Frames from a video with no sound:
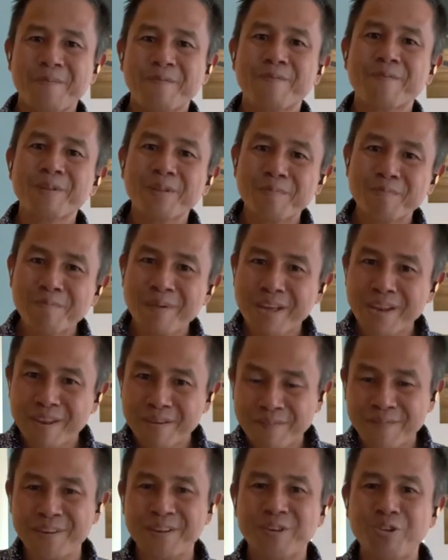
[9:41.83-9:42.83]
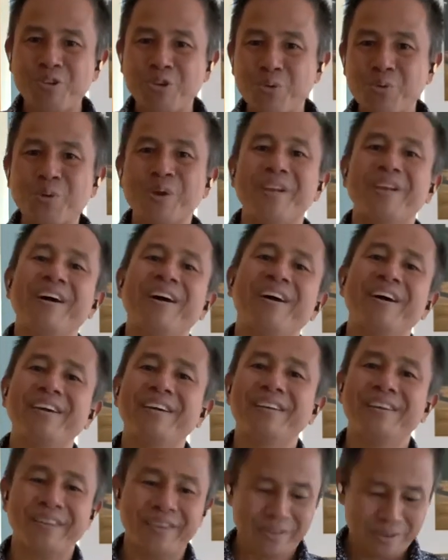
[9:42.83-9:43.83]
will benefit you and
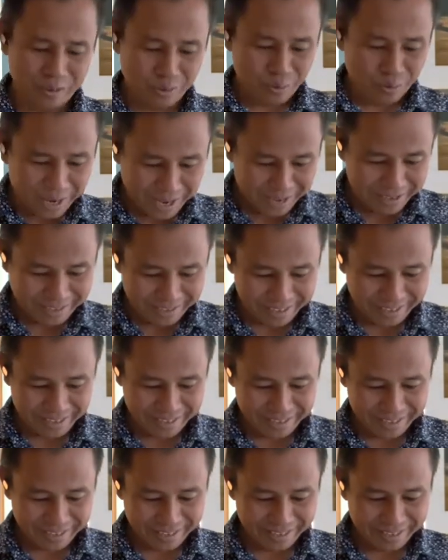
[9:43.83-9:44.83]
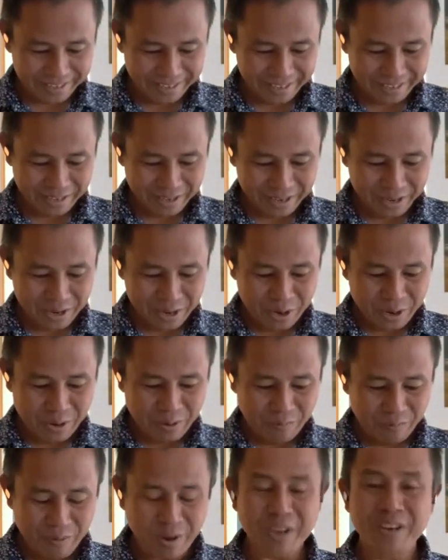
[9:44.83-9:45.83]
I greatly.
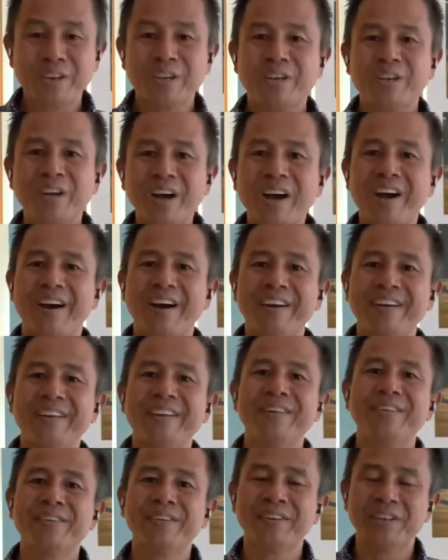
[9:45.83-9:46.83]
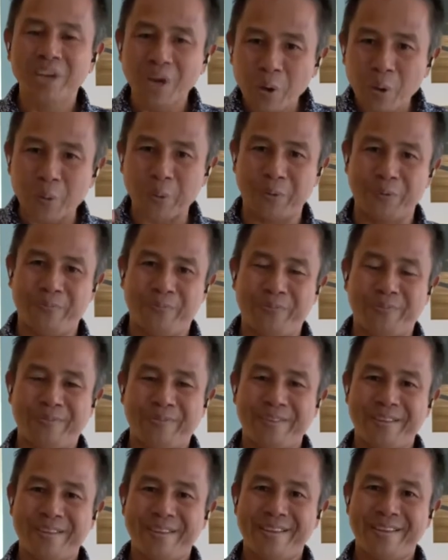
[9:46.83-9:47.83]
When God is known
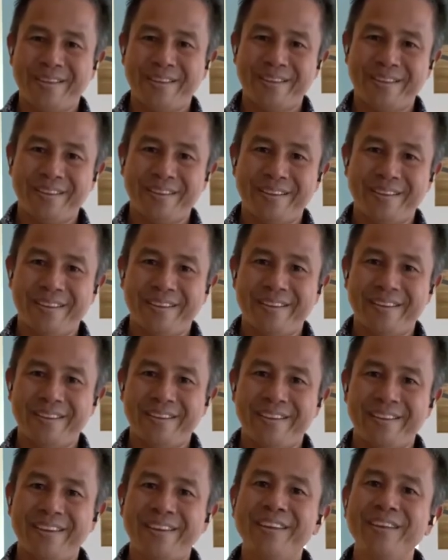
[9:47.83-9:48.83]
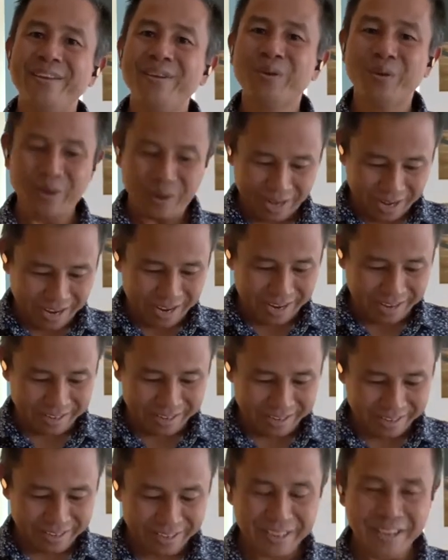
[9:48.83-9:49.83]
in your heart,
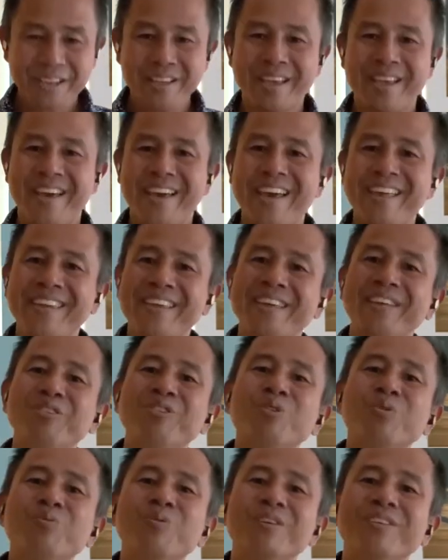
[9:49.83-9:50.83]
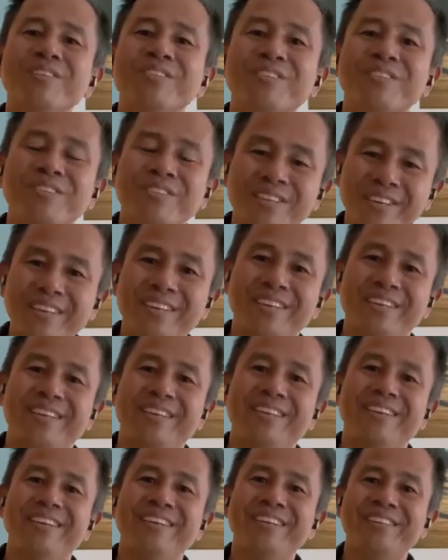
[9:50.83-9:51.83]
and then you will
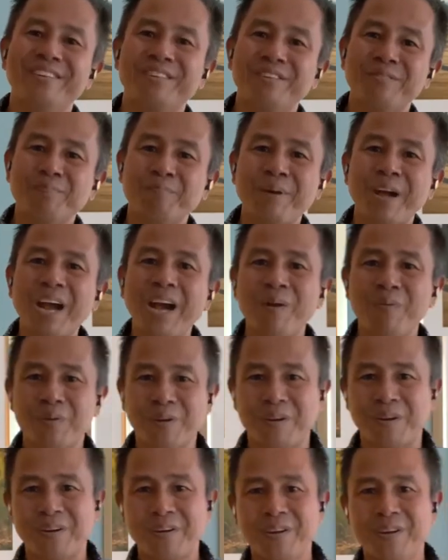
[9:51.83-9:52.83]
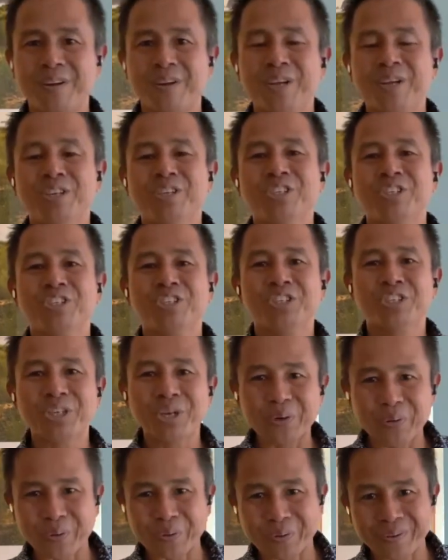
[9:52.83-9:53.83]
see his power
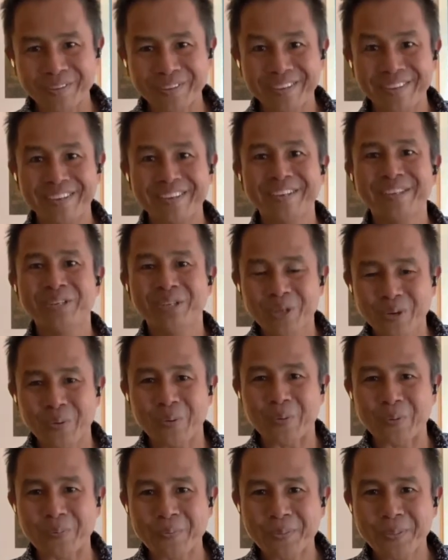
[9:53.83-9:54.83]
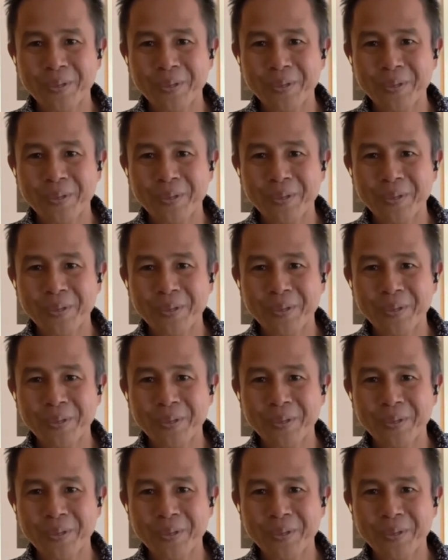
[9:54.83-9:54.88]
shown in you.